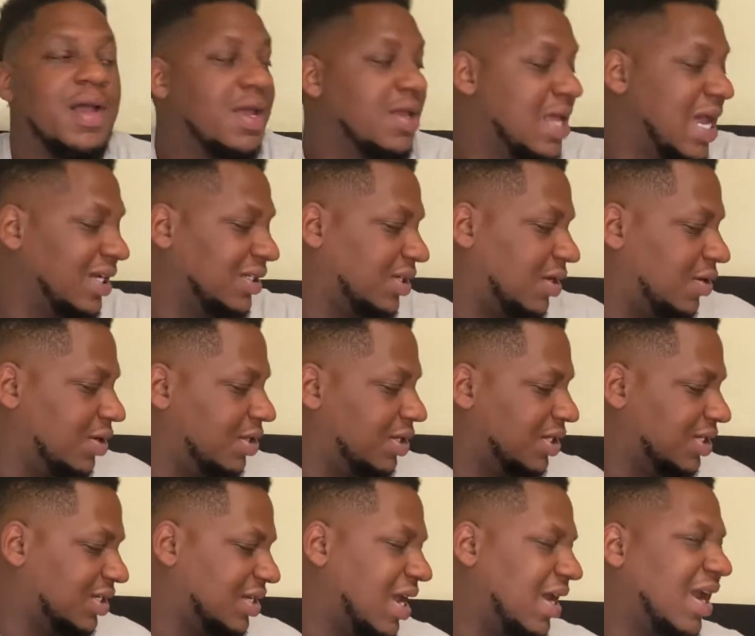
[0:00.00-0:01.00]
That's only the
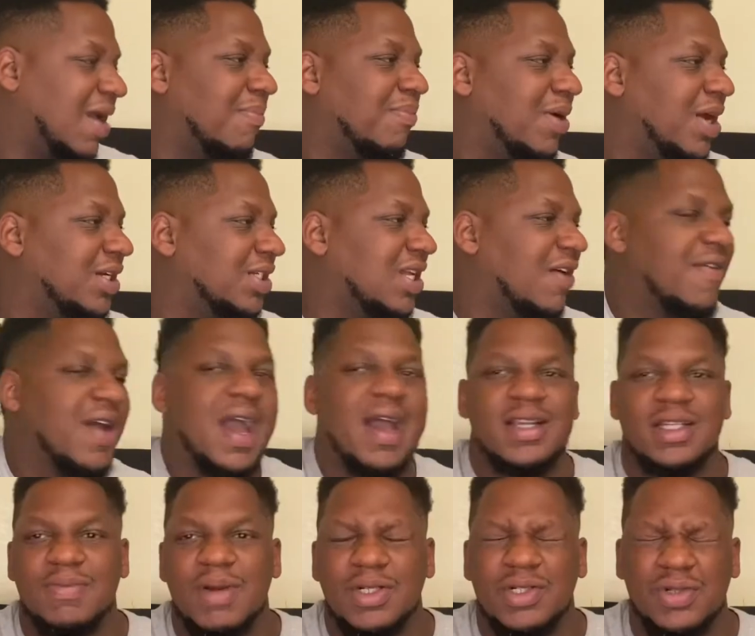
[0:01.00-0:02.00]
second place I've had
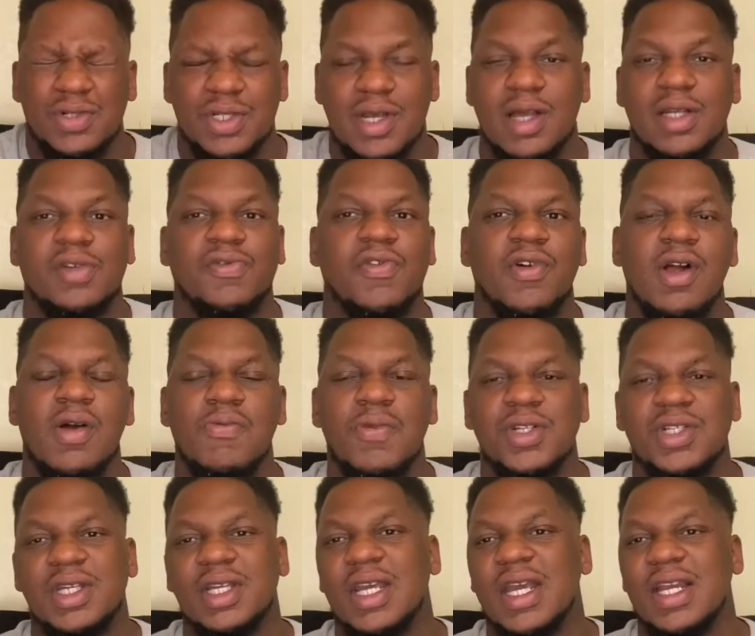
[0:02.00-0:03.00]
special sauce from. Once
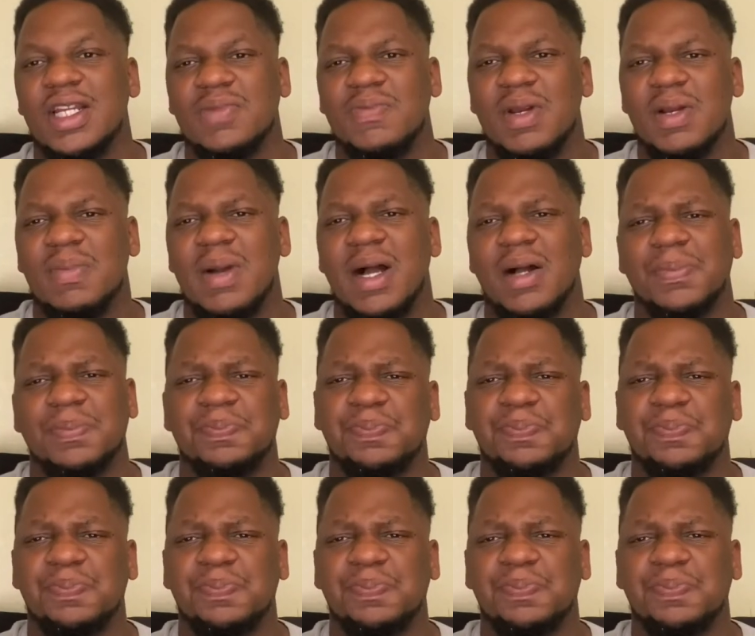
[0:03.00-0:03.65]
again, it's been about